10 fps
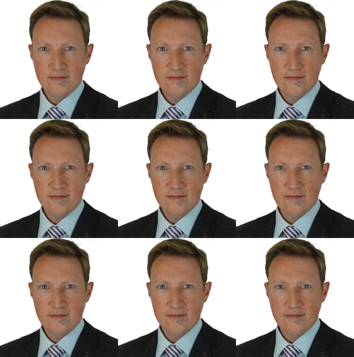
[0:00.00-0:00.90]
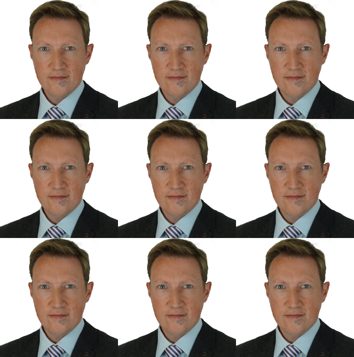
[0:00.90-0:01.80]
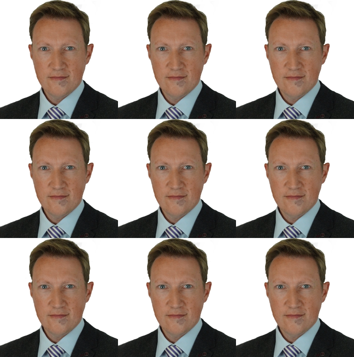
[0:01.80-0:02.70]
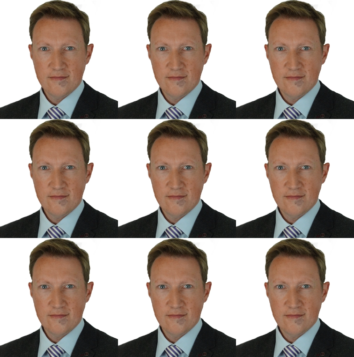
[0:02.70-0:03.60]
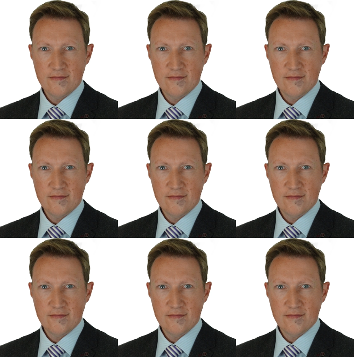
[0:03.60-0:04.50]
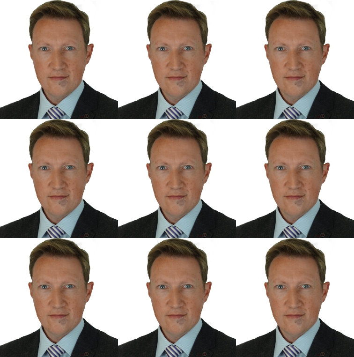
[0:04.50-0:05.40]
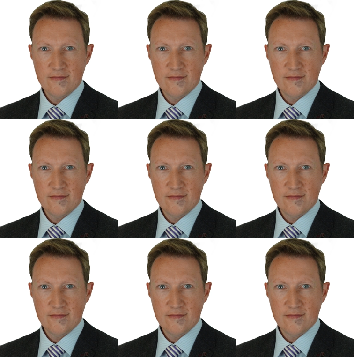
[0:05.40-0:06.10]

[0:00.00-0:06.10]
(no lip movement)